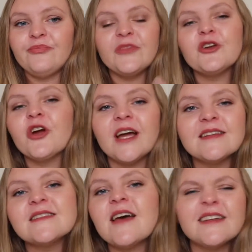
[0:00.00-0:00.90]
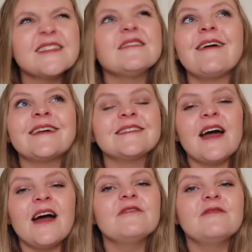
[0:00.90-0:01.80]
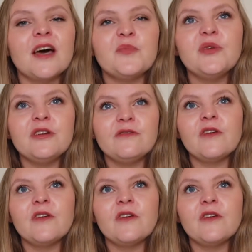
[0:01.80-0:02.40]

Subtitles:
you know, I just like to have that bit of